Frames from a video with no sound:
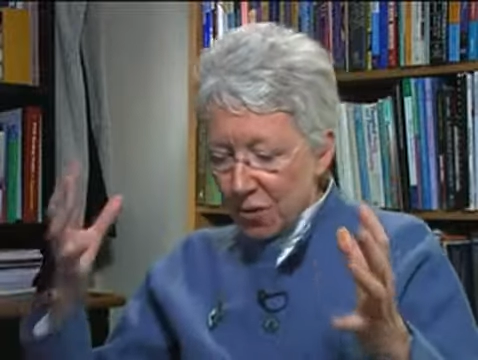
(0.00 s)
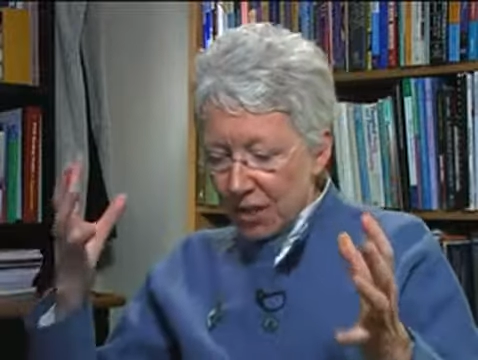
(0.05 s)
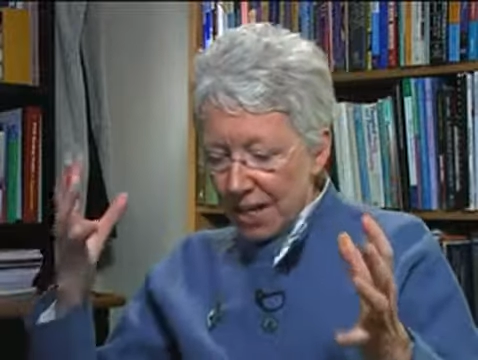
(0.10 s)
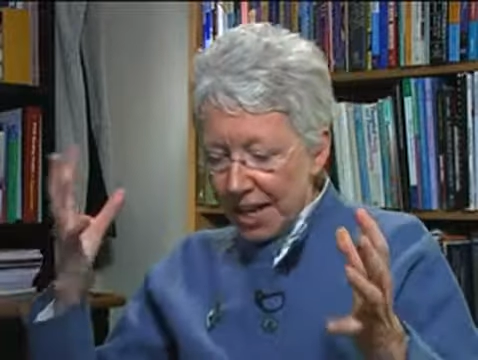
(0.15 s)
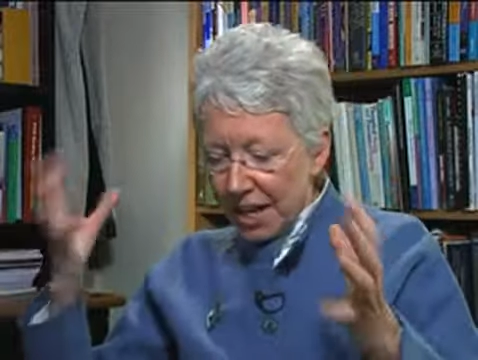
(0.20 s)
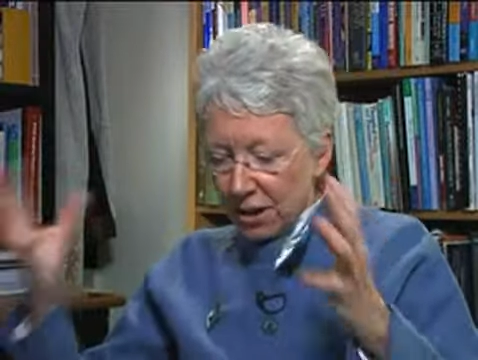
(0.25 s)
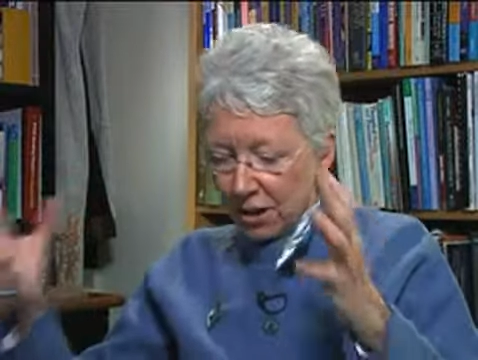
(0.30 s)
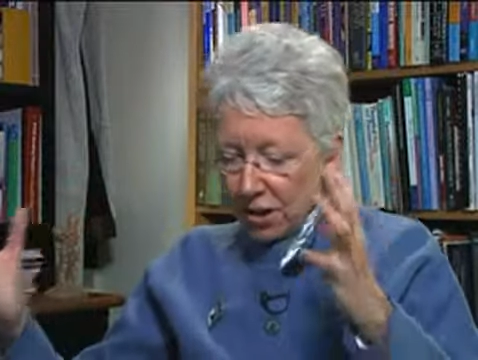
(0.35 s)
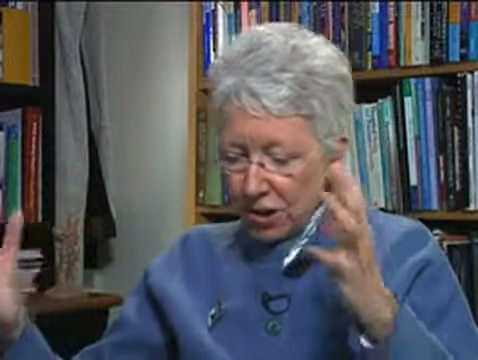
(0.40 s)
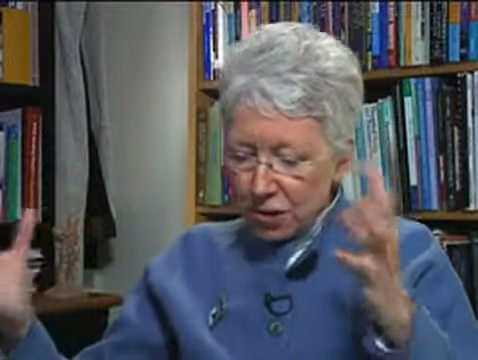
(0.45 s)

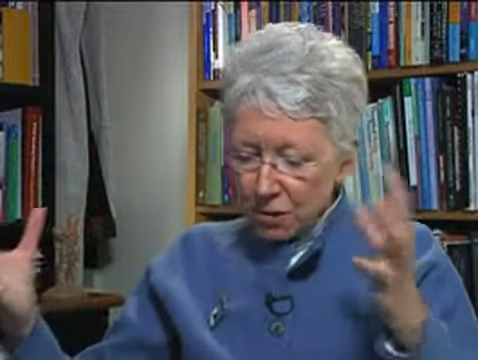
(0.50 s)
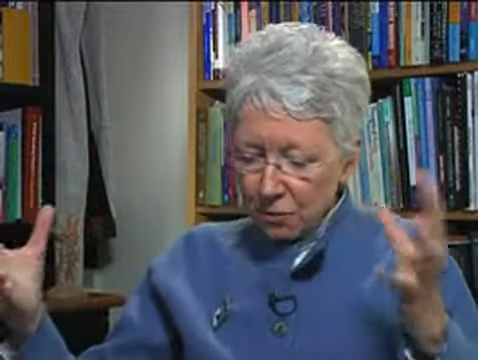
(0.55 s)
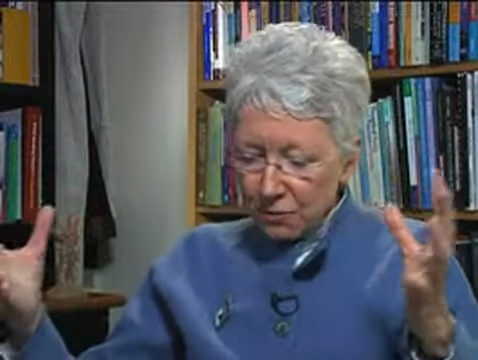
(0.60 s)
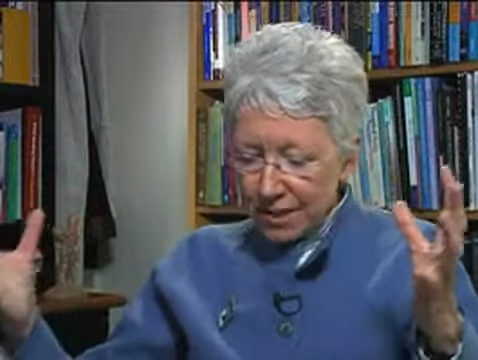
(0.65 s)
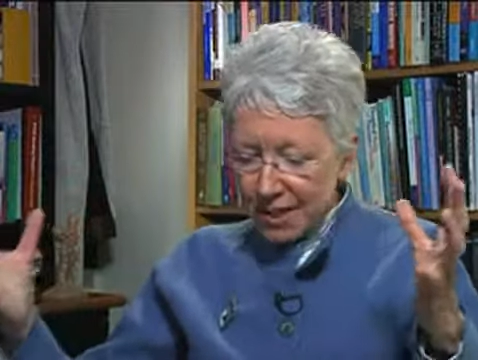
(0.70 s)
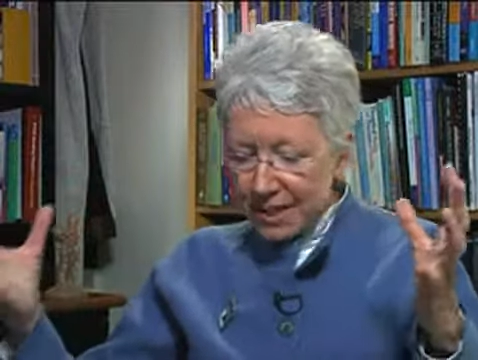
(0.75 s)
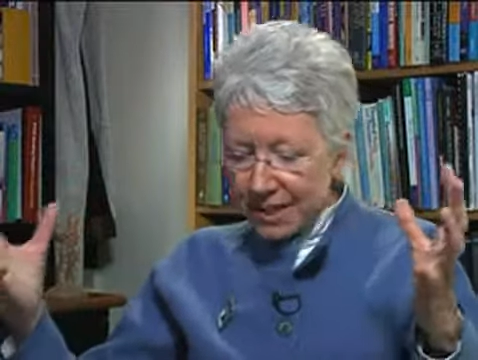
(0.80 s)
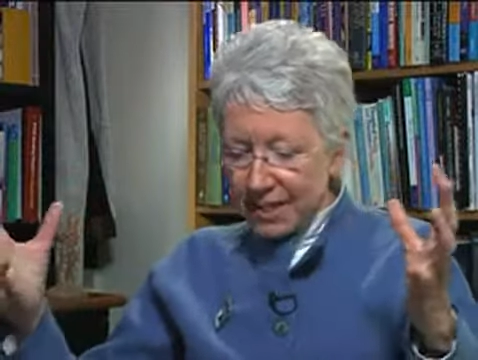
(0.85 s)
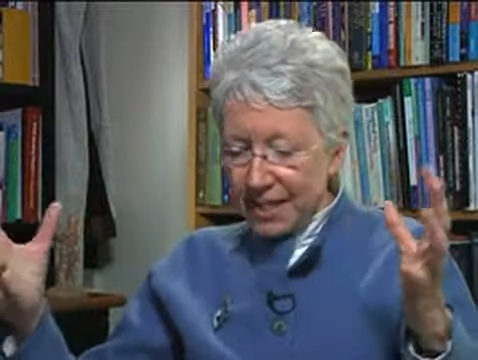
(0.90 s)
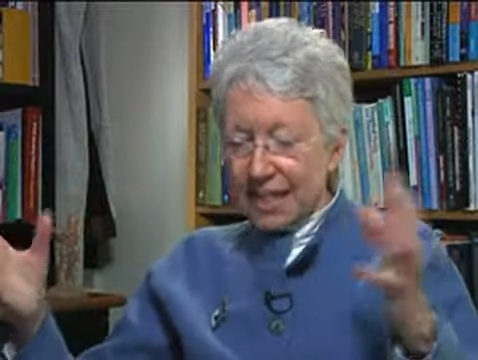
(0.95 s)

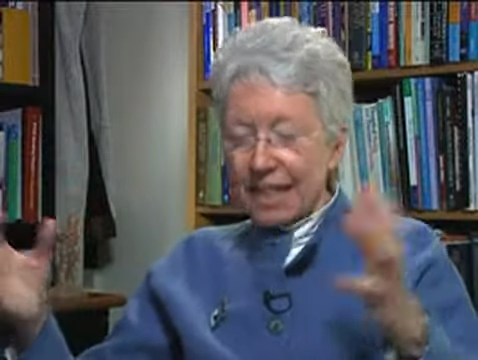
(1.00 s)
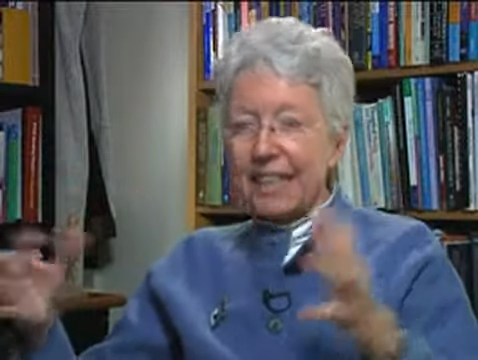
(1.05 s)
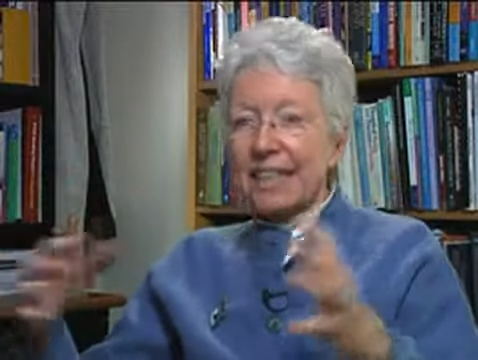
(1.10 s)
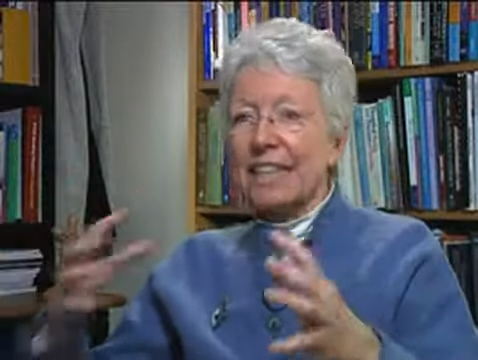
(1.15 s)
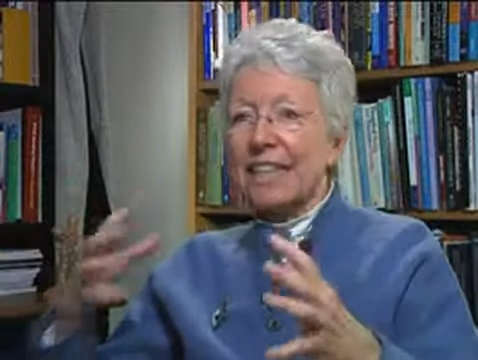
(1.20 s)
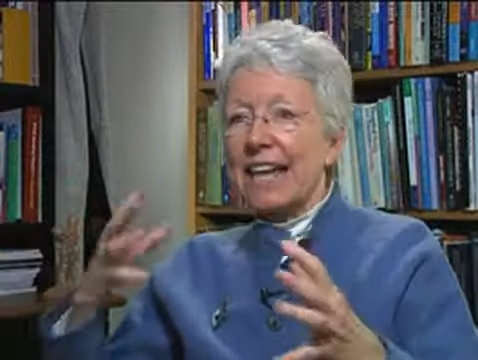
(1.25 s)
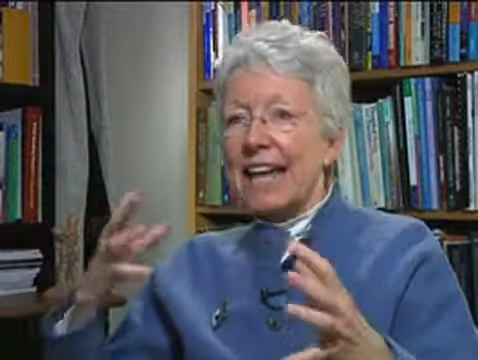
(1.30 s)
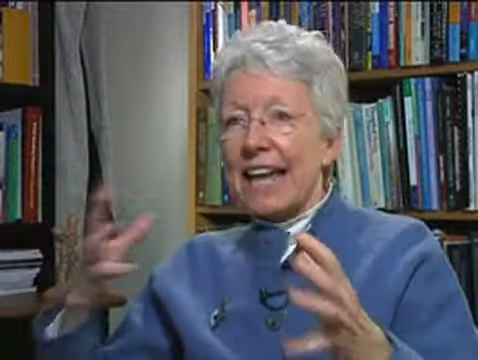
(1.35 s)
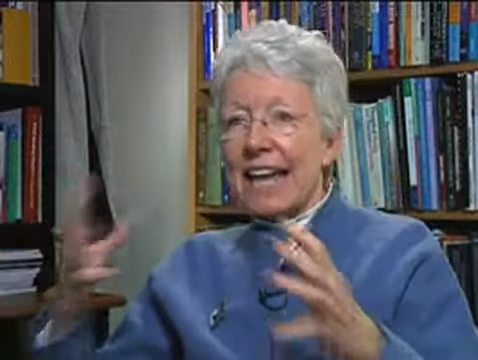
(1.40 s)
characteristic and